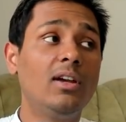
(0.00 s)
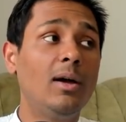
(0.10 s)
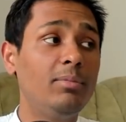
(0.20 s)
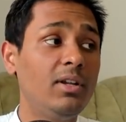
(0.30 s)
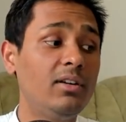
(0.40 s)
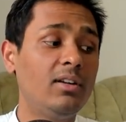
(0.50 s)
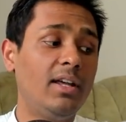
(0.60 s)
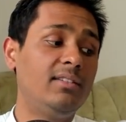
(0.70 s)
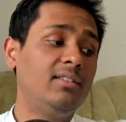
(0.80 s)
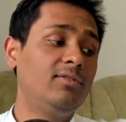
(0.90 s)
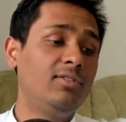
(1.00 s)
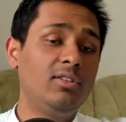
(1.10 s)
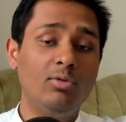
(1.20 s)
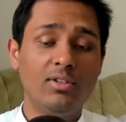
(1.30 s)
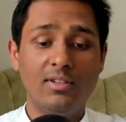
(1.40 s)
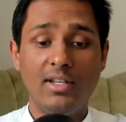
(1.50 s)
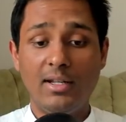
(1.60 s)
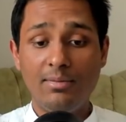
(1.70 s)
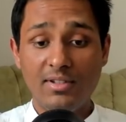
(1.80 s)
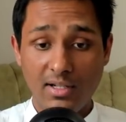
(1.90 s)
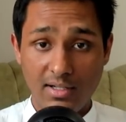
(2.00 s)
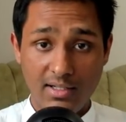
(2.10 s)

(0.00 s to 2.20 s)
appeared as if she was an Apsara,